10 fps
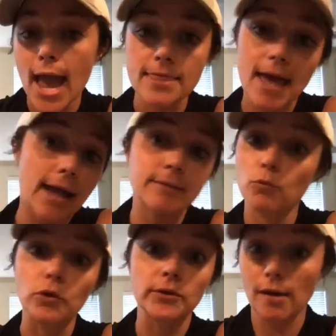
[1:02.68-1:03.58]
and that
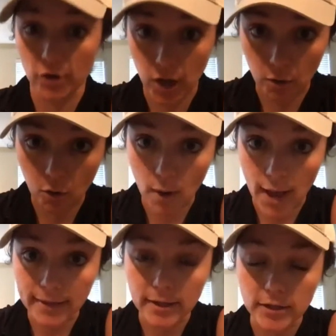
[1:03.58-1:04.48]
will never go away.
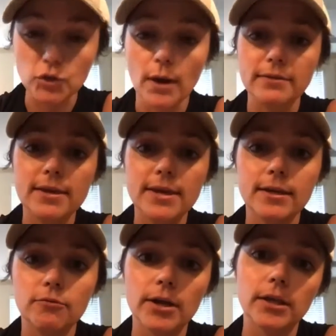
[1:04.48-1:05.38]
And so I think
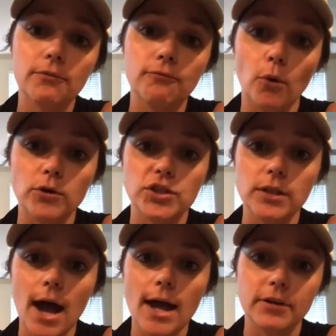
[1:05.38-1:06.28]
it really forced a
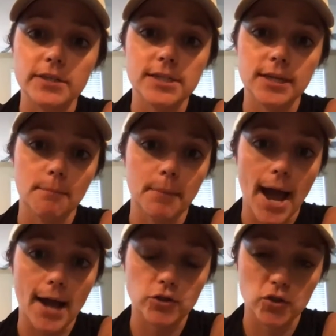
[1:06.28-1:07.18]
lot of us to get
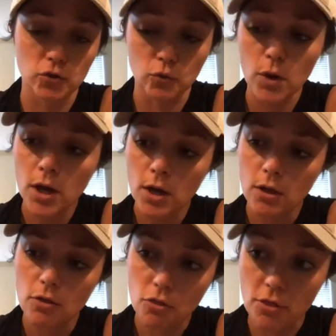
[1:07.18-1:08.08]
back to
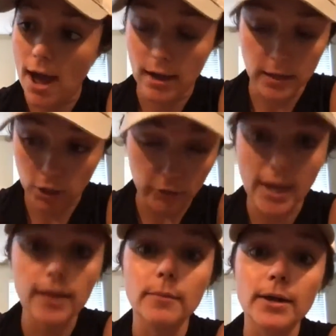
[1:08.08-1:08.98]
the
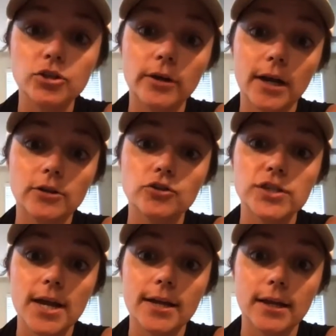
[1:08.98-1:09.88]
elementary
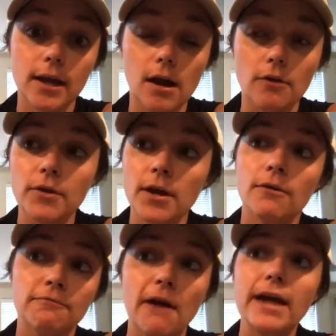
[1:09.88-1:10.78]
understanding of
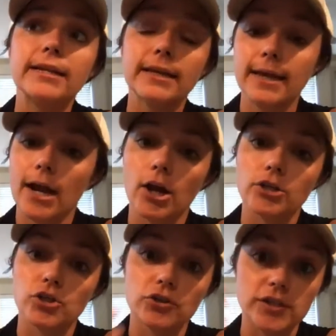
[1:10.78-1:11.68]
finding
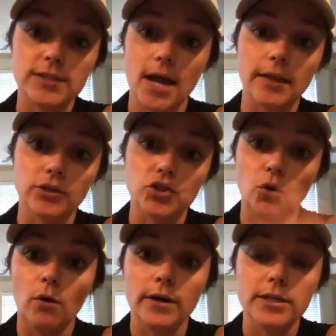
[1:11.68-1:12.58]
characters and telling
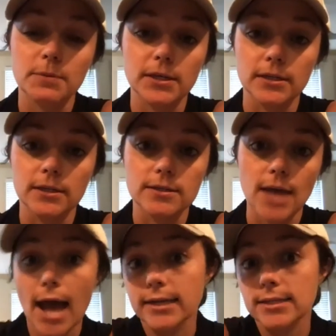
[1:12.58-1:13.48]
stories, because
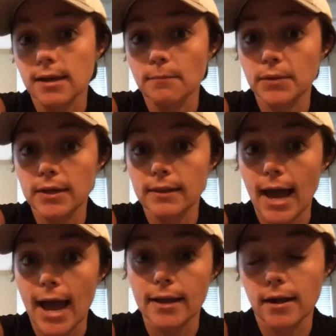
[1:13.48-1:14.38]
that is something
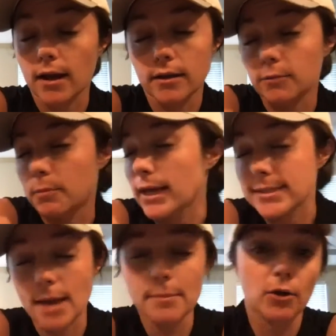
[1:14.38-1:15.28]
that,
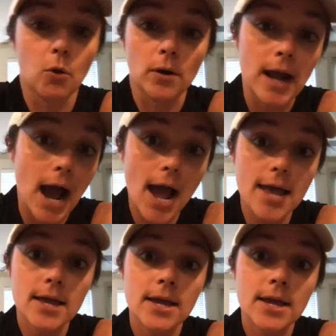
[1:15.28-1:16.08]
pandemic or not,